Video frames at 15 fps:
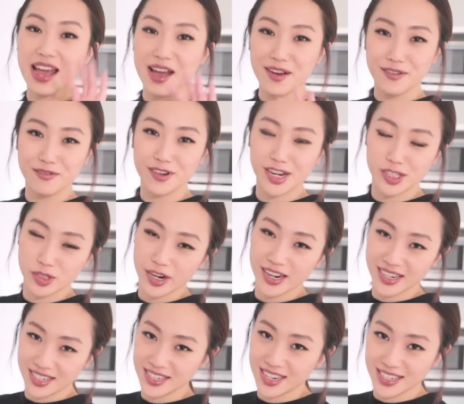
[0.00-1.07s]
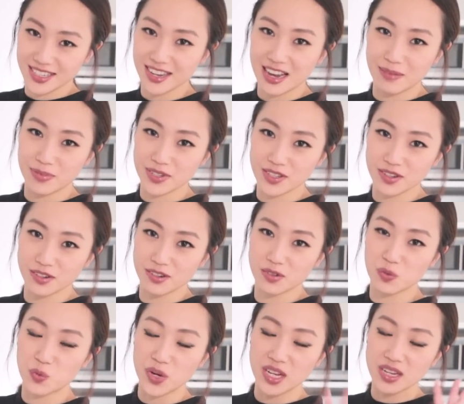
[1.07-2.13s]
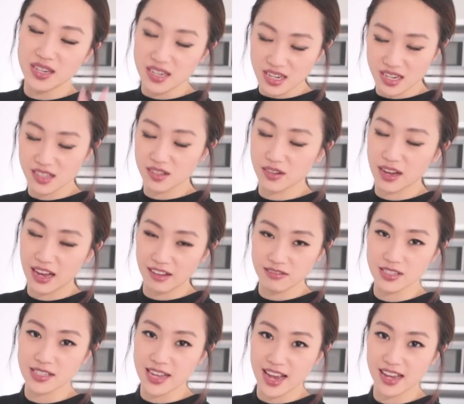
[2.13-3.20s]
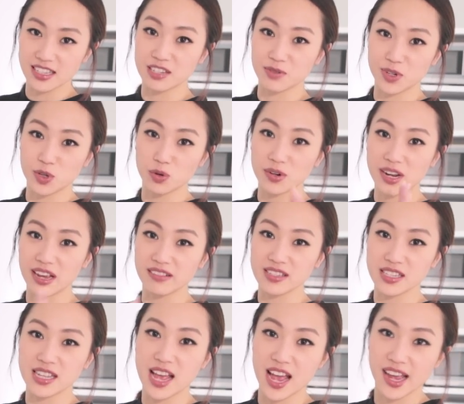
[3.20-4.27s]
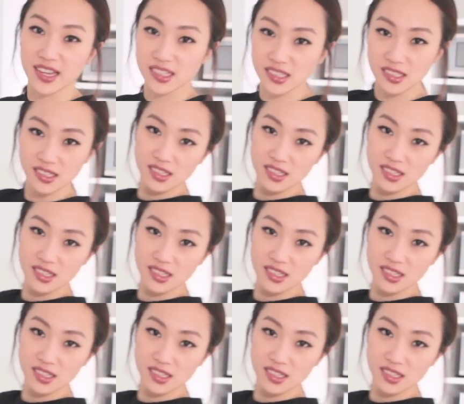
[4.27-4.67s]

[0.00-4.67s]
Every Tried and Tested episode, we need to have snacks. If we don't have snacks,